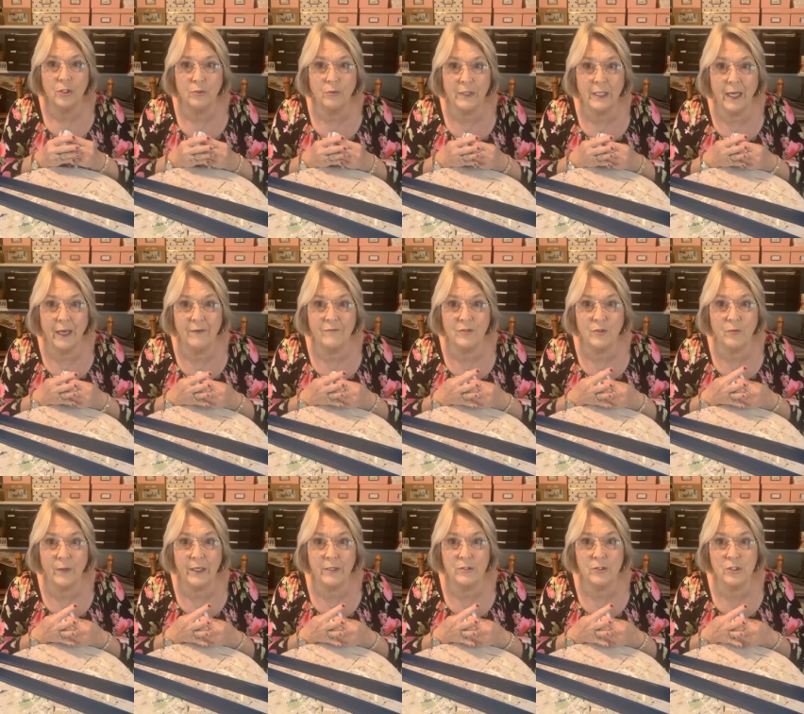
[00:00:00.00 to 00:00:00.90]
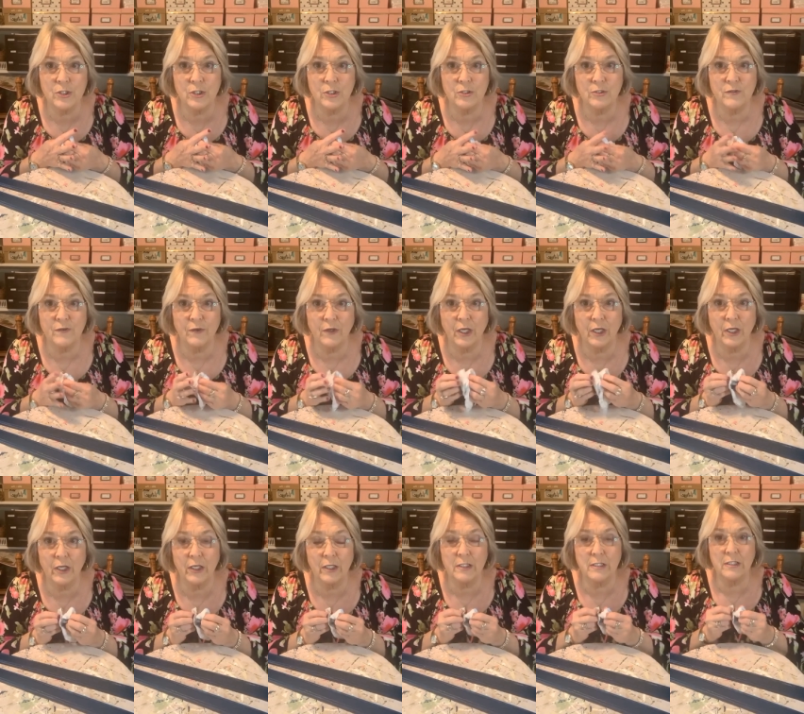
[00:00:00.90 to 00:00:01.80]
You would have to wear shoes for
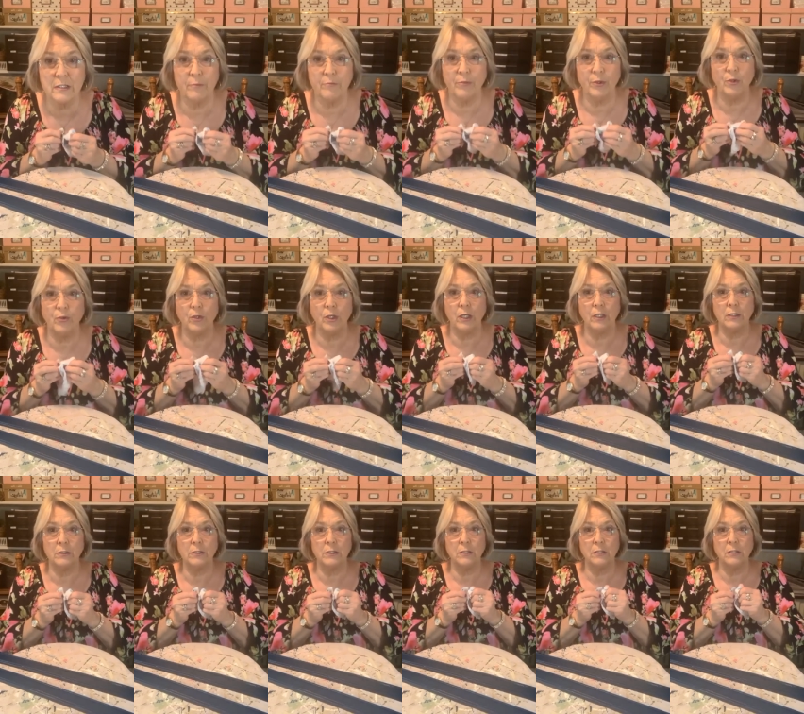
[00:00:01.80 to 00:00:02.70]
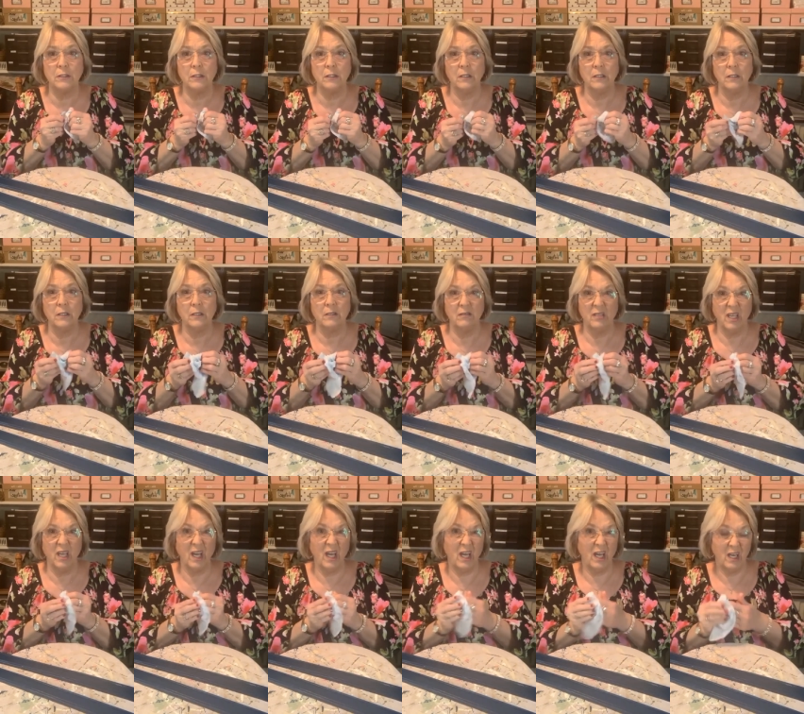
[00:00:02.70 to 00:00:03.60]
good support.
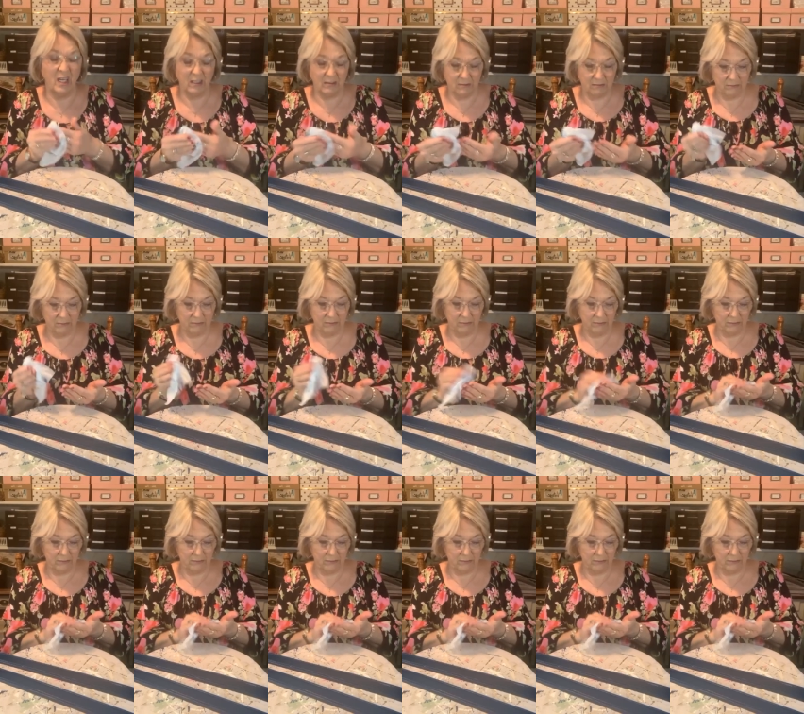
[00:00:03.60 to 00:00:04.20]
Yeah.